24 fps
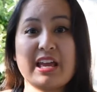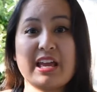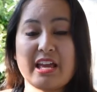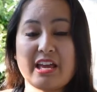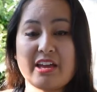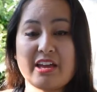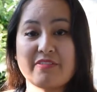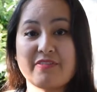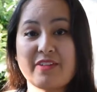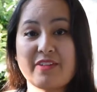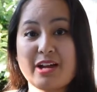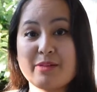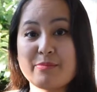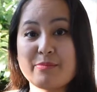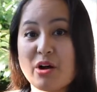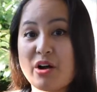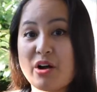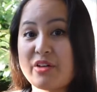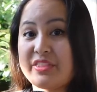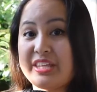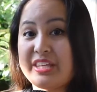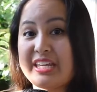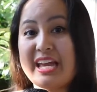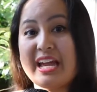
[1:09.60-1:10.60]
If I'm
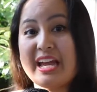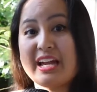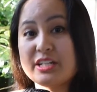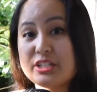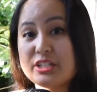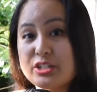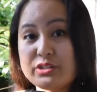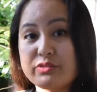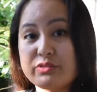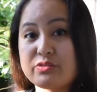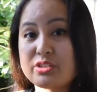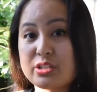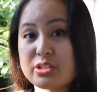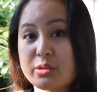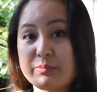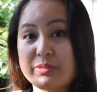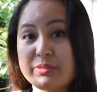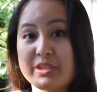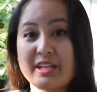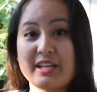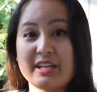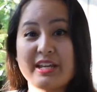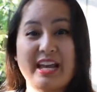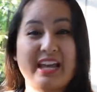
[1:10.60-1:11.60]
on the edge of
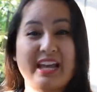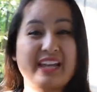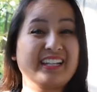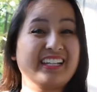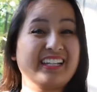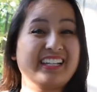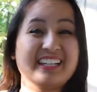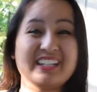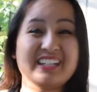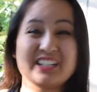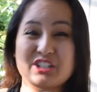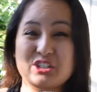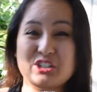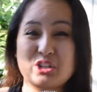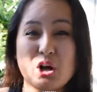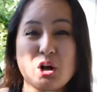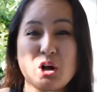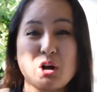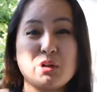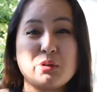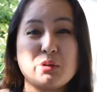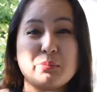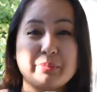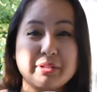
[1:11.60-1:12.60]
something and in a
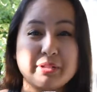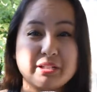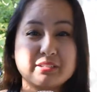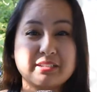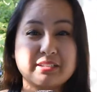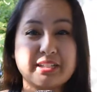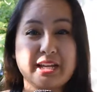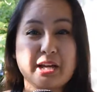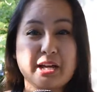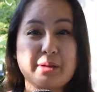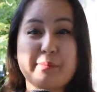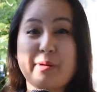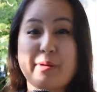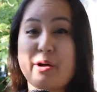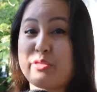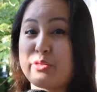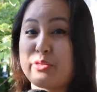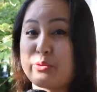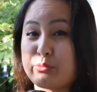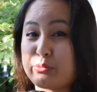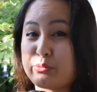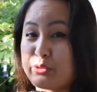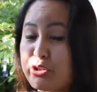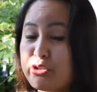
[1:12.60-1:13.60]
tall building, I'm on
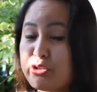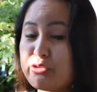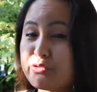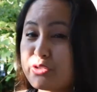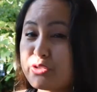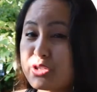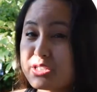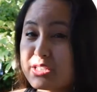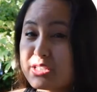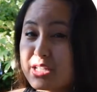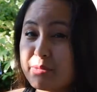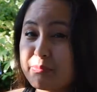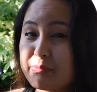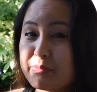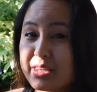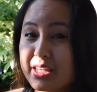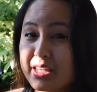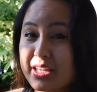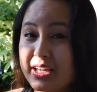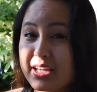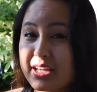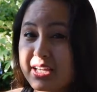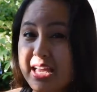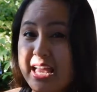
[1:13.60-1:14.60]
the roof or
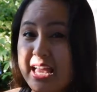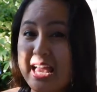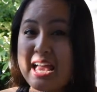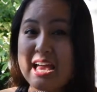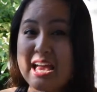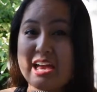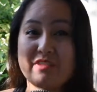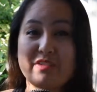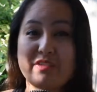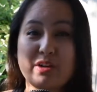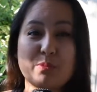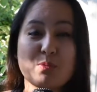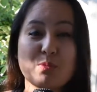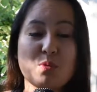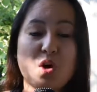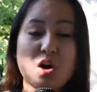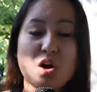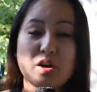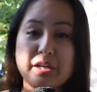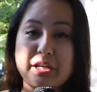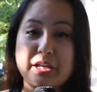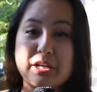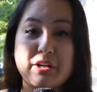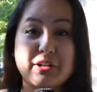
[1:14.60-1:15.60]
something. If I'm
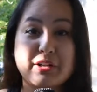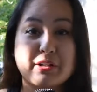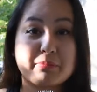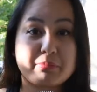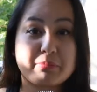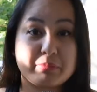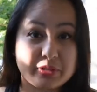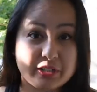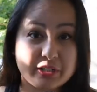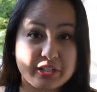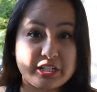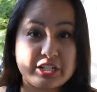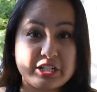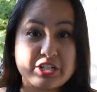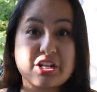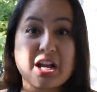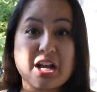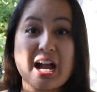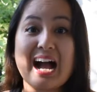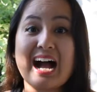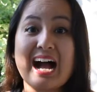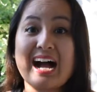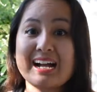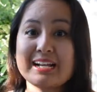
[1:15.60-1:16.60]
walking on a bridge,
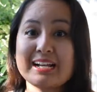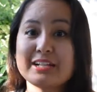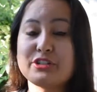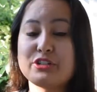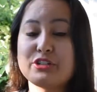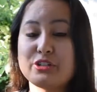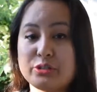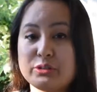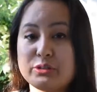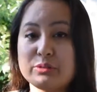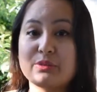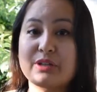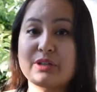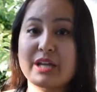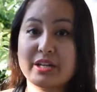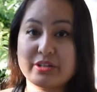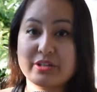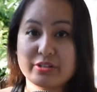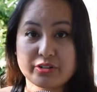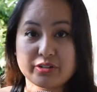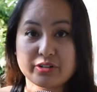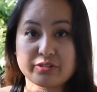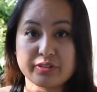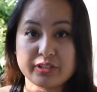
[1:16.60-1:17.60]
I do get
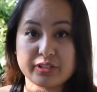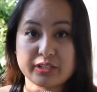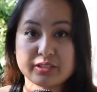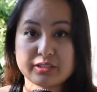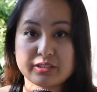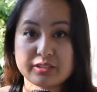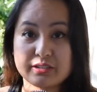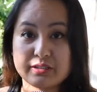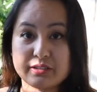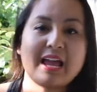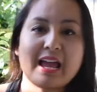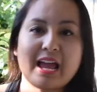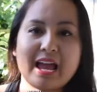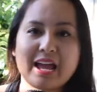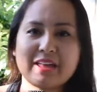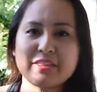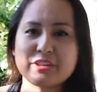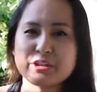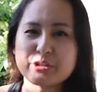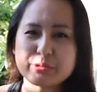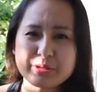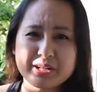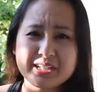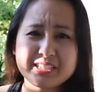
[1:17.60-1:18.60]
nervous. And
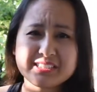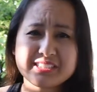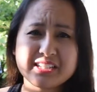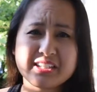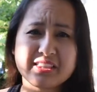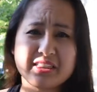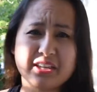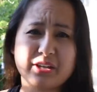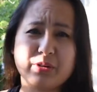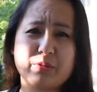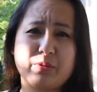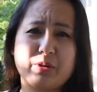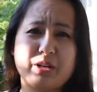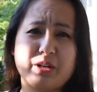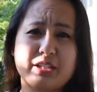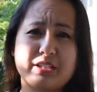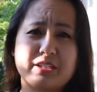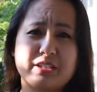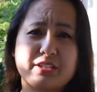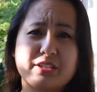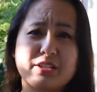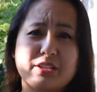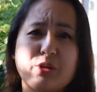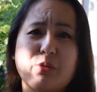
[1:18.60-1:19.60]
the crazy thing
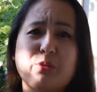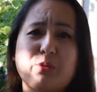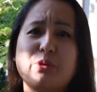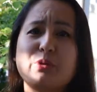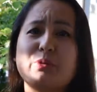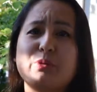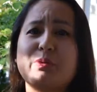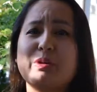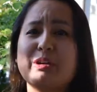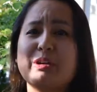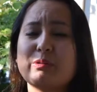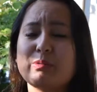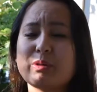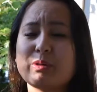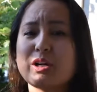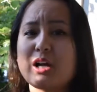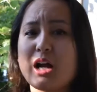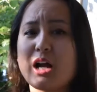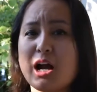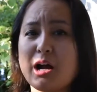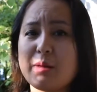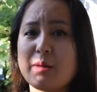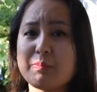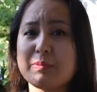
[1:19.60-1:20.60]
was, when we were
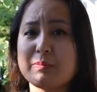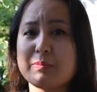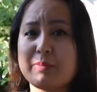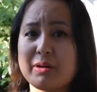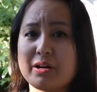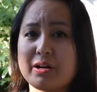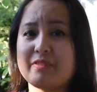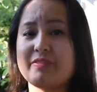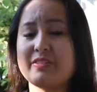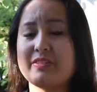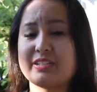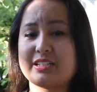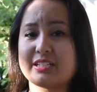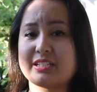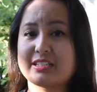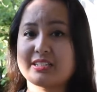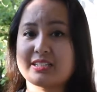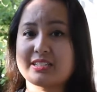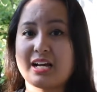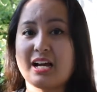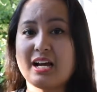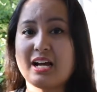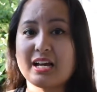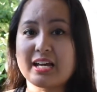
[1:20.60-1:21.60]
up above in the
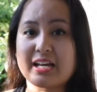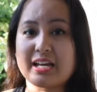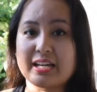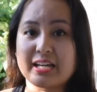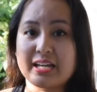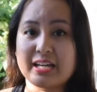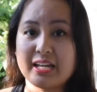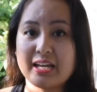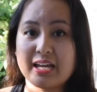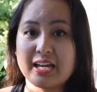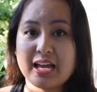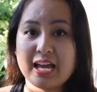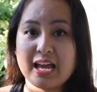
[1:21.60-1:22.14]
sky,